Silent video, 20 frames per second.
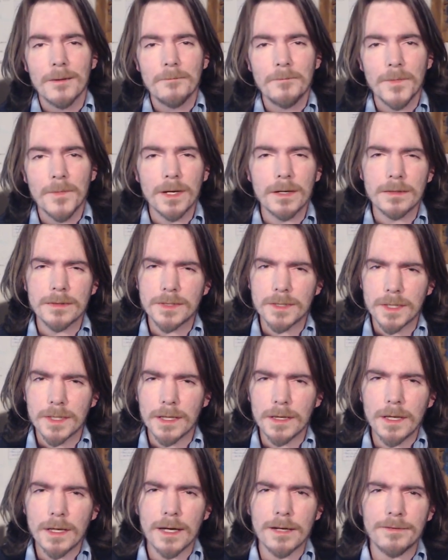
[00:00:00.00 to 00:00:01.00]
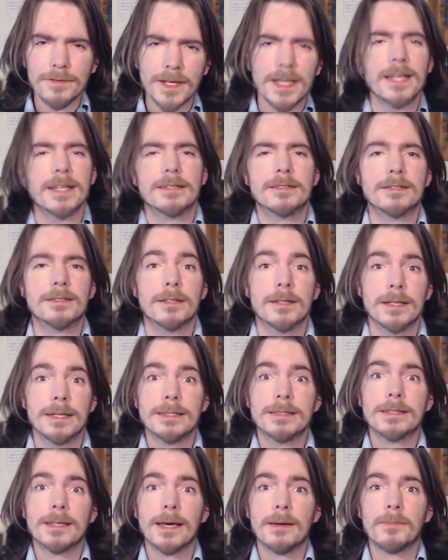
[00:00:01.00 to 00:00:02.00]
It took a lot of hits, and the
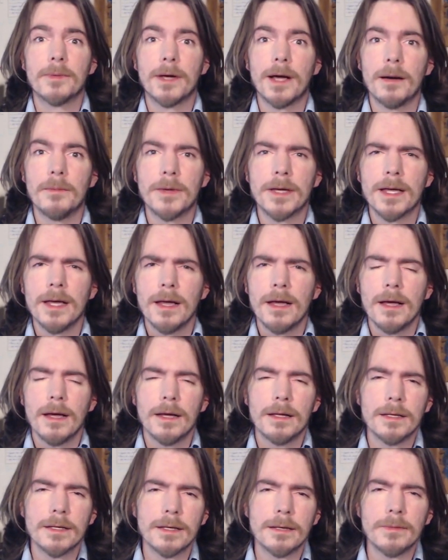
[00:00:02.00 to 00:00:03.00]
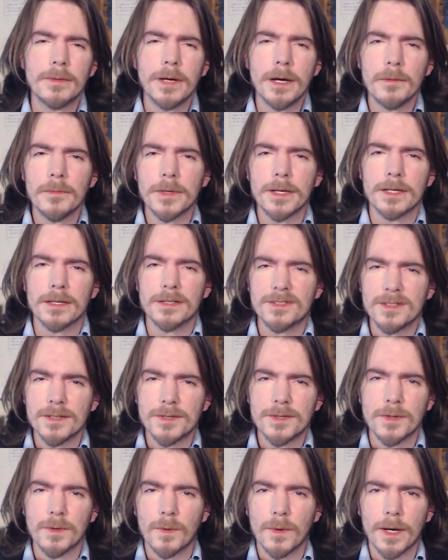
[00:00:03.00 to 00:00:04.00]
hits kept coming, and they kept coming in
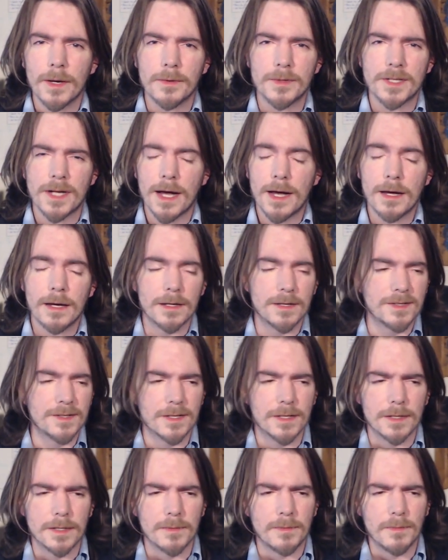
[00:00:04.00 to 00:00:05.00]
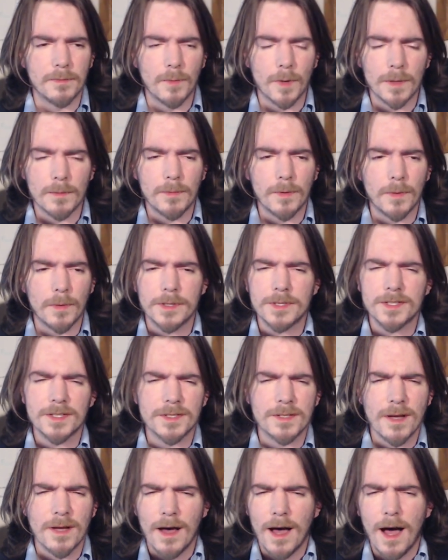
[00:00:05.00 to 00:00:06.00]
such a way which I honestly, at one point,
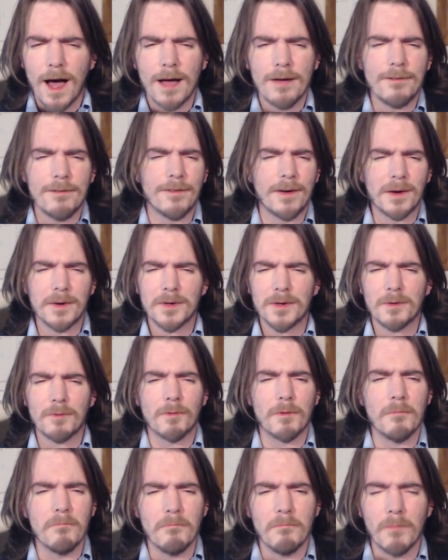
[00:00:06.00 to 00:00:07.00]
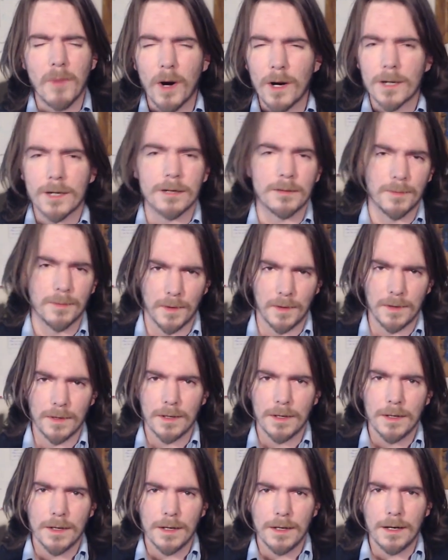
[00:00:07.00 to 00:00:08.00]
just, I found it
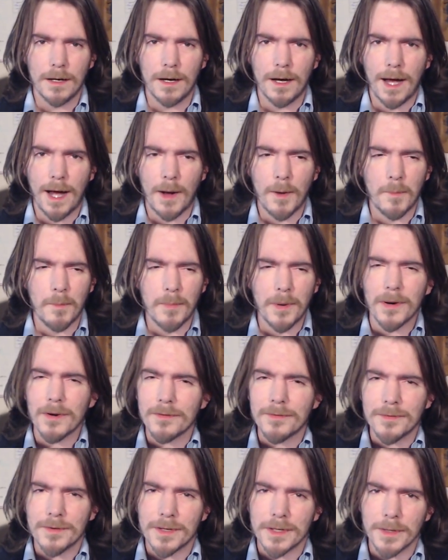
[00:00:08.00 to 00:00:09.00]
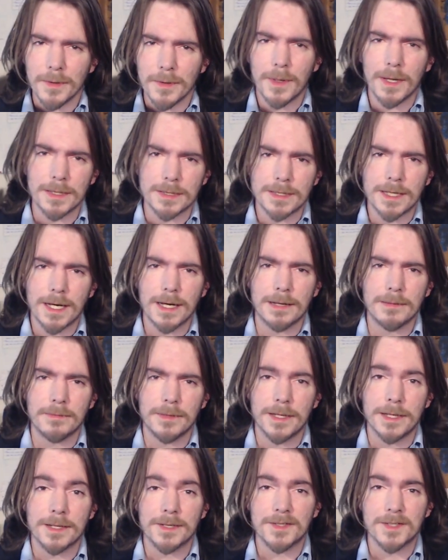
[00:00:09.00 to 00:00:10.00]
remarkable how perfectly
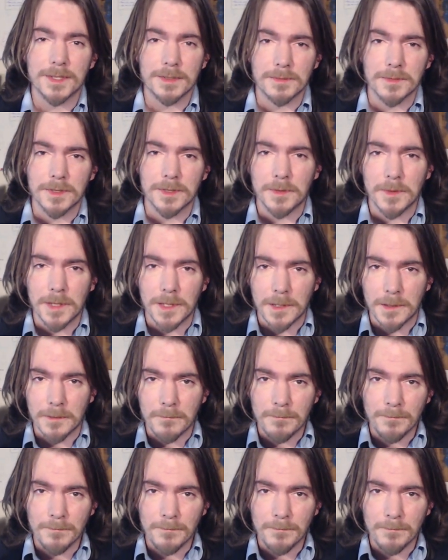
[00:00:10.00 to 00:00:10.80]
well-timed they seemed to be.